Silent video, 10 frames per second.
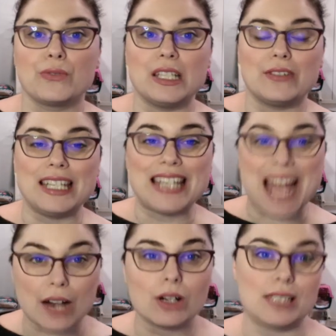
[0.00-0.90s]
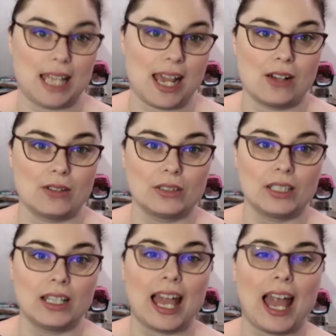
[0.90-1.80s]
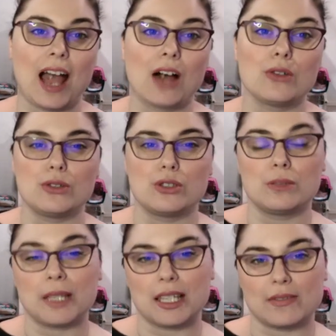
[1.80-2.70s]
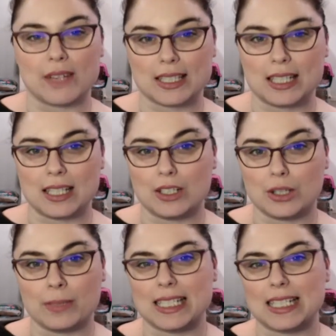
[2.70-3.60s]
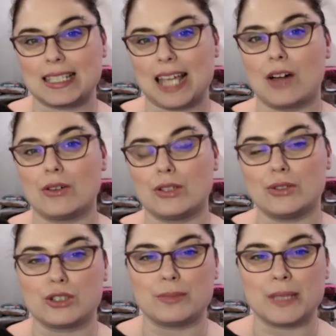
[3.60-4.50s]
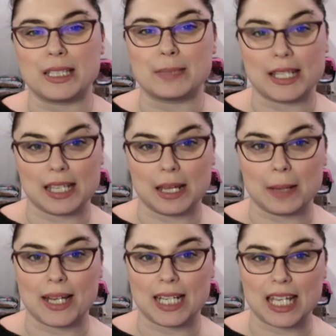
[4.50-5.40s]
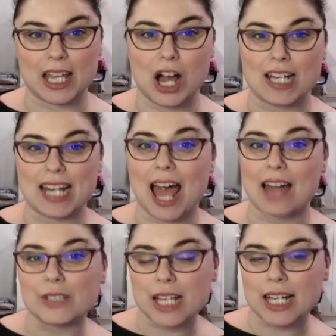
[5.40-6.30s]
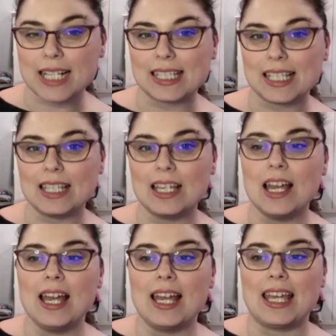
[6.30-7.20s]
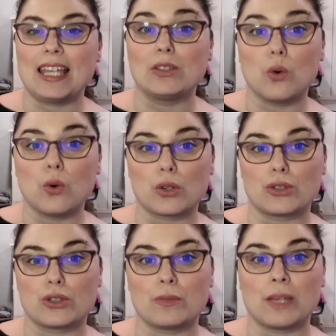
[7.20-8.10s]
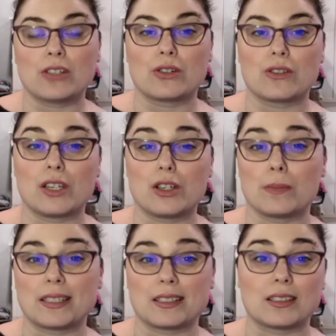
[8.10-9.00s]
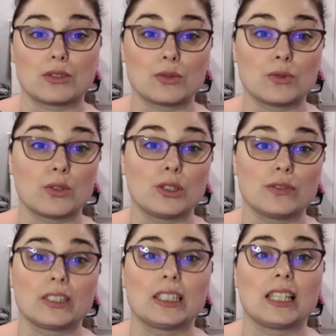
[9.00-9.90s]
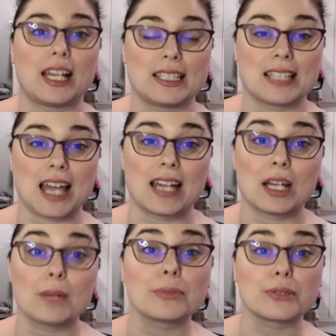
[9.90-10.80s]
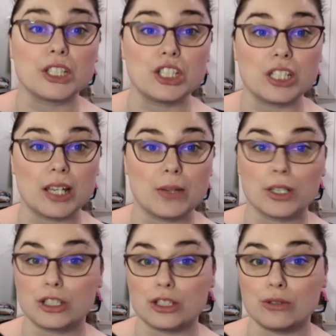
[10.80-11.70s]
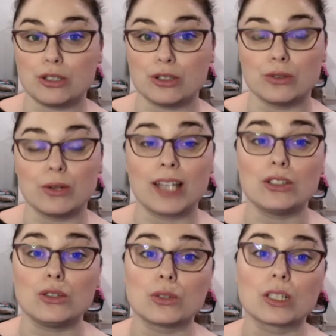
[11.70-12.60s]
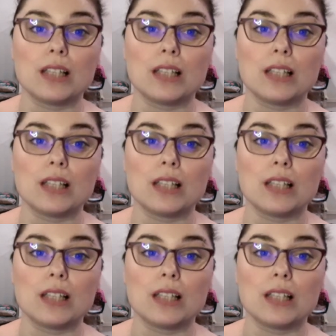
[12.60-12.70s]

narrow down how you should be investing in your business, how you should be spending money on advertising in order to make sure that your business is full of clients that appreciate what you do, and your